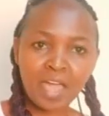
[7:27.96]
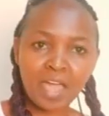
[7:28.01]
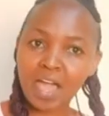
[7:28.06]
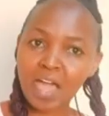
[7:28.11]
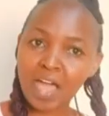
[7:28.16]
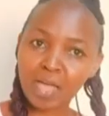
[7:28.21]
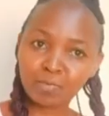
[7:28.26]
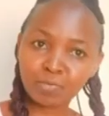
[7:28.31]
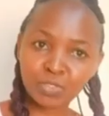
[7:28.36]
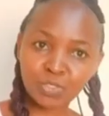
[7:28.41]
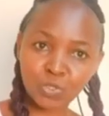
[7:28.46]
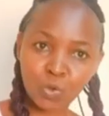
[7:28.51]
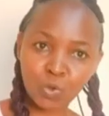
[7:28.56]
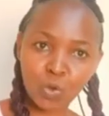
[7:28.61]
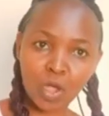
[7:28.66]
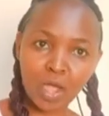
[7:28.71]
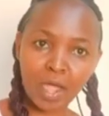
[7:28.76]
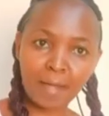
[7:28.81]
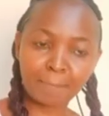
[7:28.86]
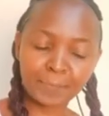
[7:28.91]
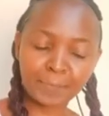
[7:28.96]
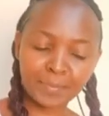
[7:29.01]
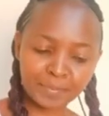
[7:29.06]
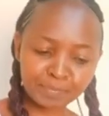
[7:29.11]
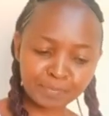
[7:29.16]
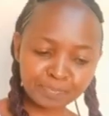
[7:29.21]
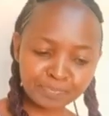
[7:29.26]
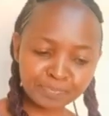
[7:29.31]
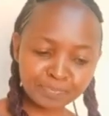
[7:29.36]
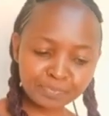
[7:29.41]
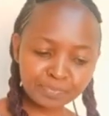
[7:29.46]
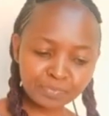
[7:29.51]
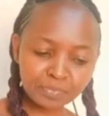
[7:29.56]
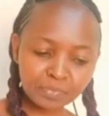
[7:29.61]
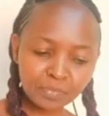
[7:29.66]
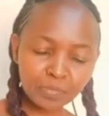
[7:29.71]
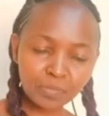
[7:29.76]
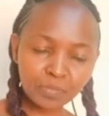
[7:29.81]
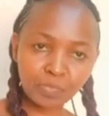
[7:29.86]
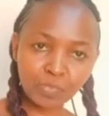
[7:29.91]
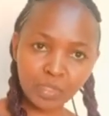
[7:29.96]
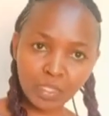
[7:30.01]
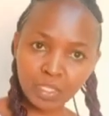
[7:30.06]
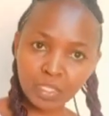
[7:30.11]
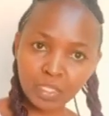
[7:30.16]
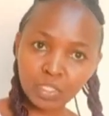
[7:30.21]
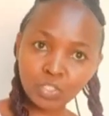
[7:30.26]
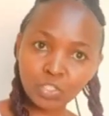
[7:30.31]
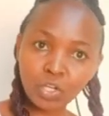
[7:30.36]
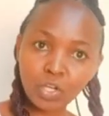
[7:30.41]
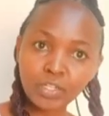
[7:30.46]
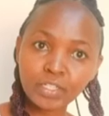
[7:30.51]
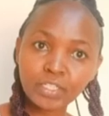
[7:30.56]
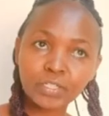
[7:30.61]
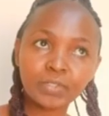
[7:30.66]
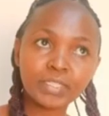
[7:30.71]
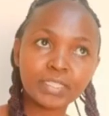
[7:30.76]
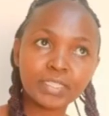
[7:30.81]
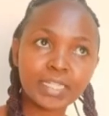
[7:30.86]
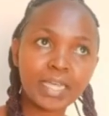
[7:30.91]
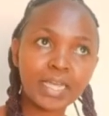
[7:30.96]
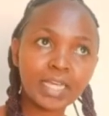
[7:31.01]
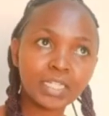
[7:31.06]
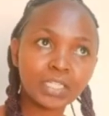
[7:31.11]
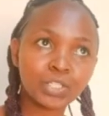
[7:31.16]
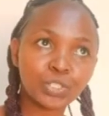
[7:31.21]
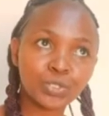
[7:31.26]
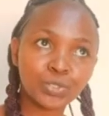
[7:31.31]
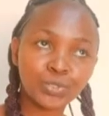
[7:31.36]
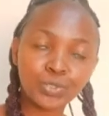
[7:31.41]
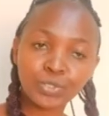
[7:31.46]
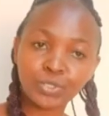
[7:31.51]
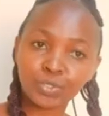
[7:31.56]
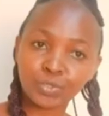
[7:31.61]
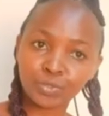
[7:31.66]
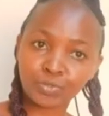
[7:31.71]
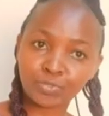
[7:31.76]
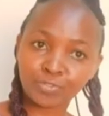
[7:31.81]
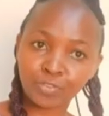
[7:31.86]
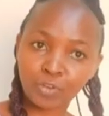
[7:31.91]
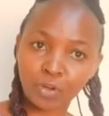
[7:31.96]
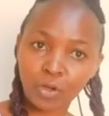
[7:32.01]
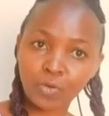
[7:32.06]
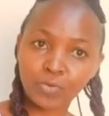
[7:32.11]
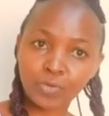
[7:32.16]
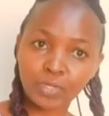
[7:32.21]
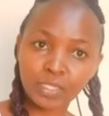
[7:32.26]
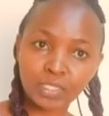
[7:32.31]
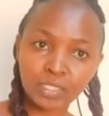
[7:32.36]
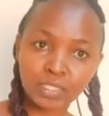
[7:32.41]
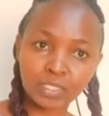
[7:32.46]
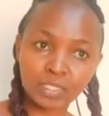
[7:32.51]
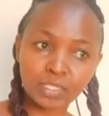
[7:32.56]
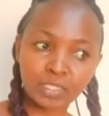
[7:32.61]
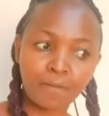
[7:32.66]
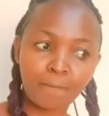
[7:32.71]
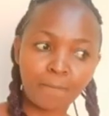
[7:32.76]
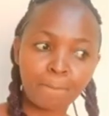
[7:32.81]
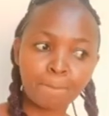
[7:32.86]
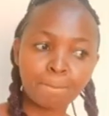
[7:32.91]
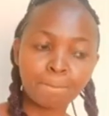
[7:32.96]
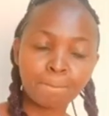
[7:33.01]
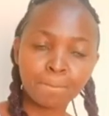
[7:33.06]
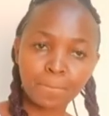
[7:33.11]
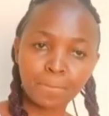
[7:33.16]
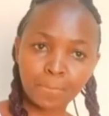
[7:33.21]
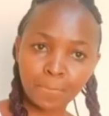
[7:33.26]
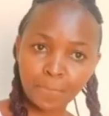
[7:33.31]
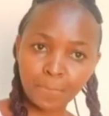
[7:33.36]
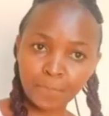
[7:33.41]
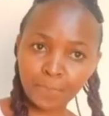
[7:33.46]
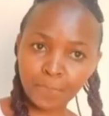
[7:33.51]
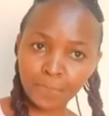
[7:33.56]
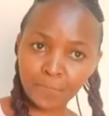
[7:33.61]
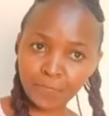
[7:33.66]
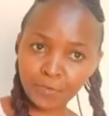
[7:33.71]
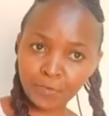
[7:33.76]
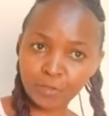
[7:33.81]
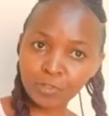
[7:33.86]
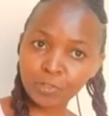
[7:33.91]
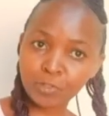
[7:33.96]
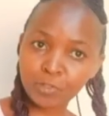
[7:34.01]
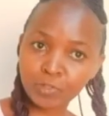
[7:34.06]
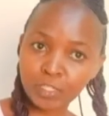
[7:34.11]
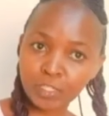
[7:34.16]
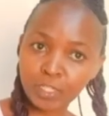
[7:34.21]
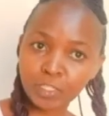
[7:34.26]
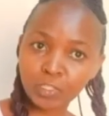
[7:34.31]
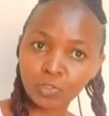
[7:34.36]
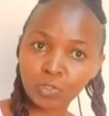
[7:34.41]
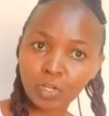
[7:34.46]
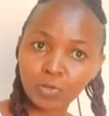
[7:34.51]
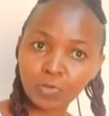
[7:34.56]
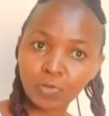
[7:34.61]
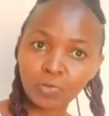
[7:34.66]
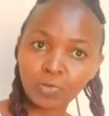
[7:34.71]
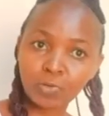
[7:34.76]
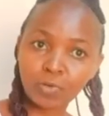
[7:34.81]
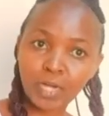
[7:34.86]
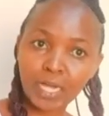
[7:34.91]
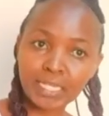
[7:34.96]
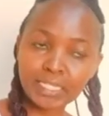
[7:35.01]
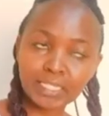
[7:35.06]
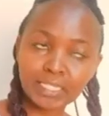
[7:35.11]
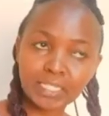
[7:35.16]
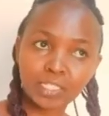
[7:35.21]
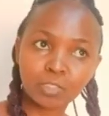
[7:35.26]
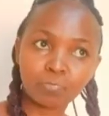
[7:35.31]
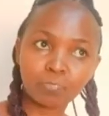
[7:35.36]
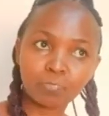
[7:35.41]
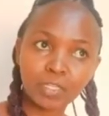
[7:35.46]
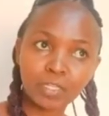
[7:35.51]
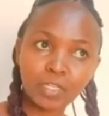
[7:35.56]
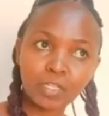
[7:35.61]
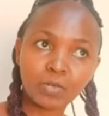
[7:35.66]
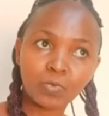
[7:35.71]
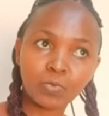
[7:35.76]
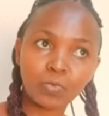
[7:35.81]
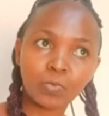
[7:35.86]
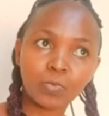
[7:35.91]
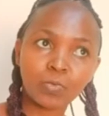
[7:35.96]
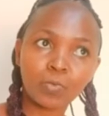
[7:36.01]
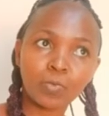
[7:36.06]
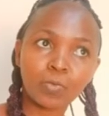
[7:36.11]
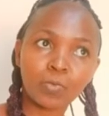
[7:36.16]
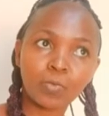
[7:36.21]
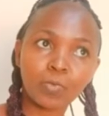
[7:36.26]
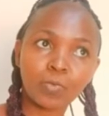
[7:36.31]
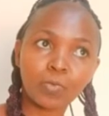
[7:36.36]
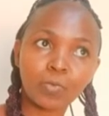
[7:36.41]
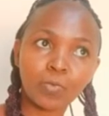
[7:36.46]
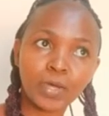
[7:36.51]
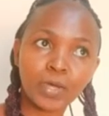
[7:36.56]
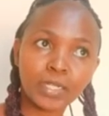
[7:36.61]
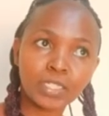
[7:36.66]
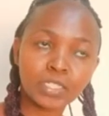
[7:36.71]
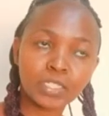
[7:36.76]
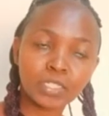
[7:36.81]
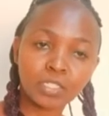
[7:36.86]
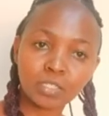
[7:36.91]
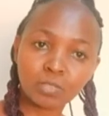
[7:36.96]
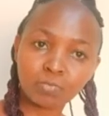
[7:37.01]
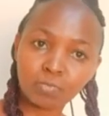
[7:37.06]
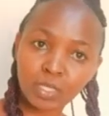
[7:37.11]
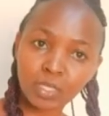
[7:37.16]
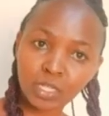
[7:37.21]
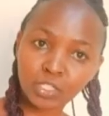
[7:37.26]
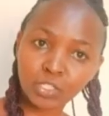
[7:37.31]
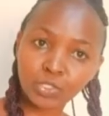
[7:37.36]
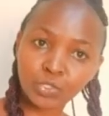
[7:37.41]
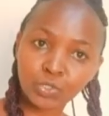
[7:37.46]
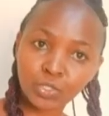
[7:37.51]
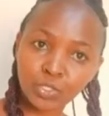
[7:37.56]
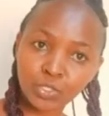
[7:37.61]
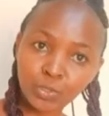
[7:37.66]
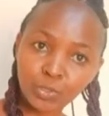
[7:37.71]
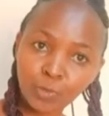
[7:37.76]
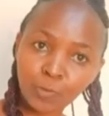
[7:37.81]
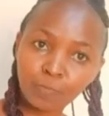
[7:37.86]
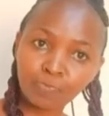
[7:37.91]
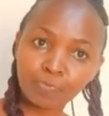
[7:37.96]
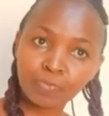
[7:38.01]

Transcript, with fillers: i'm so happy so it will take two to four weeks for you to get your google adsense pin when it is mailed to you